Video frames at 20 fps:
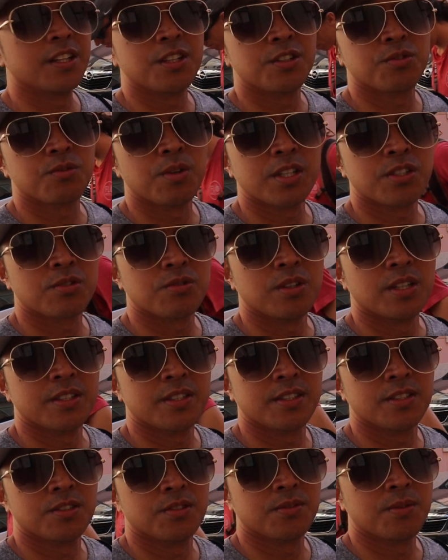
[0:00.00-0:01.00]
of these
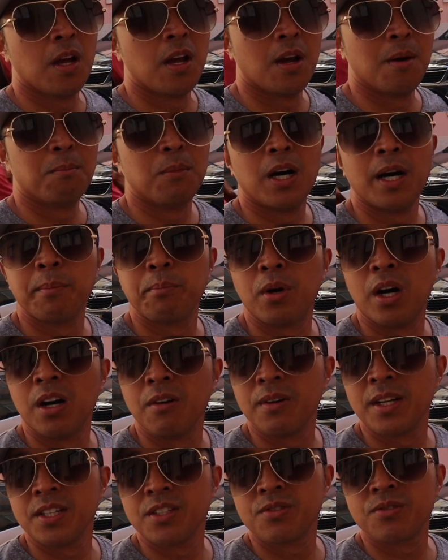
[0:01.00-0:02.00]
restaurants, these mom and
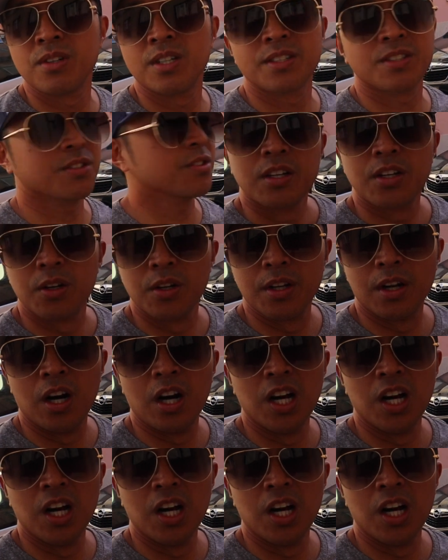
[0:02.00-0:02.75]
pop restaurants, go to